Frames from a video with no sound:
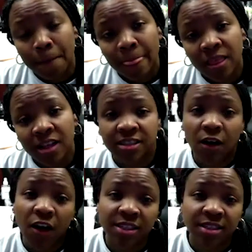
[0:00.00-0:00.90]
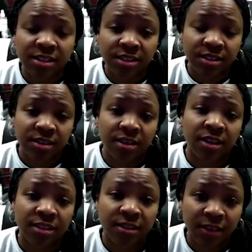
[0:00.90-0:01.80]
The sauce
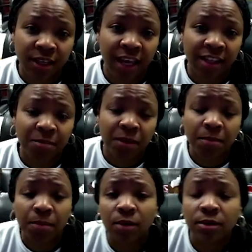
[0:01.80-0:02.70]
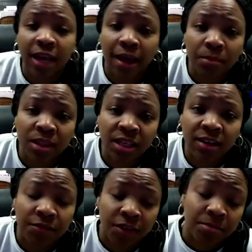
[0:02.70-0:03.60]
is getting people that
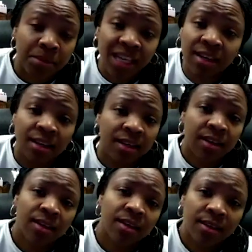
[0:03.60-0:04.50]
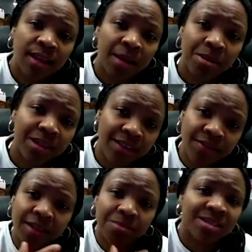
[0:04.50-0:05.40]
believe in me, that believe
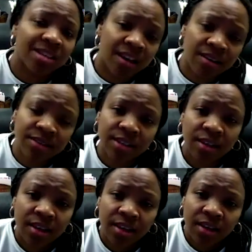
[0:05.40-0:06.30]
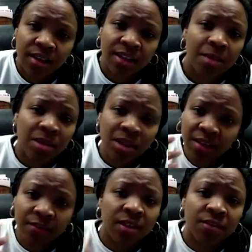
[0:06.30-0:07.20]
in themselves, and that
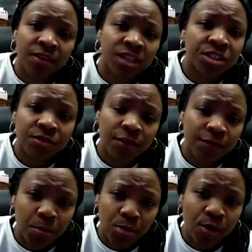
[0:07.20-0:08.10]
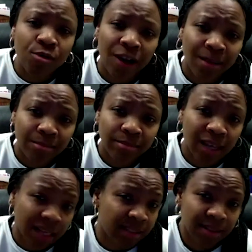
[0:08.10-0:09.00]
believe in the vision of the program.
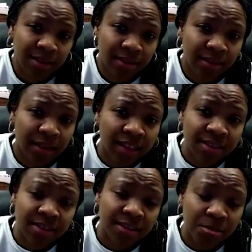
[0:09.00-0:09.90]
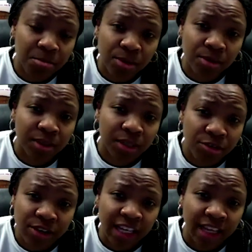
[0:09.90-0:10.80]
That's a simple
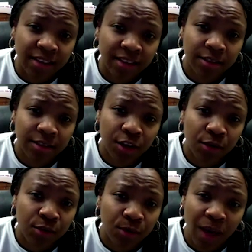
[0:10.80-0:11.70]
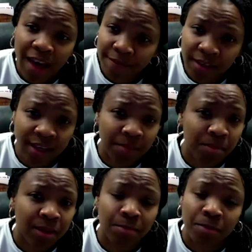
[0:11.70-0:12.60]
ingredient. You know, you have to get
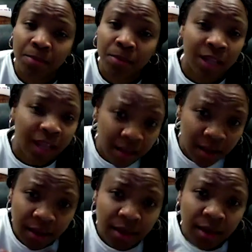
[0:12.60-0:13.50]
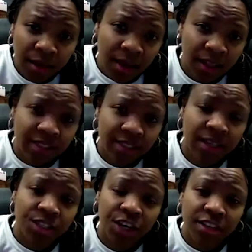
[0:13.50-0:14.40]
people that are going to
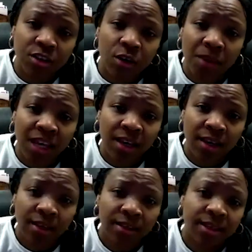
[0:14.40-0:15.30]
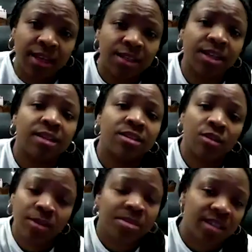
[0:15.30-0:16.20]
take a chance on me, take a chance
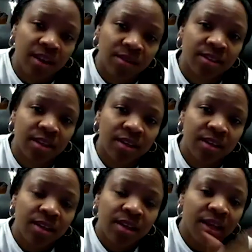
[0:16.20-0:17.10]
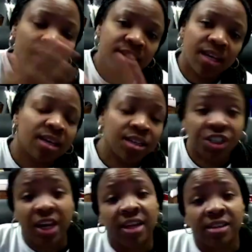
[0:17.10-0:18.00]
on themselves, and take a
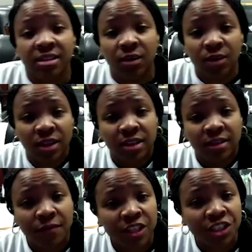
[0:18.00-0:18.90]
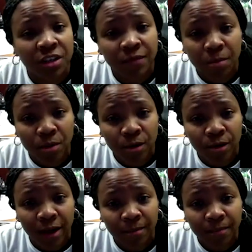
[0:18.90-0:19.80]
chance on the vision of the
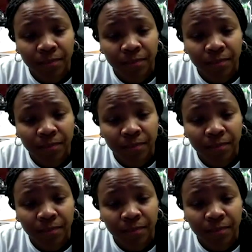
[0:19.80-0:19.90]
program.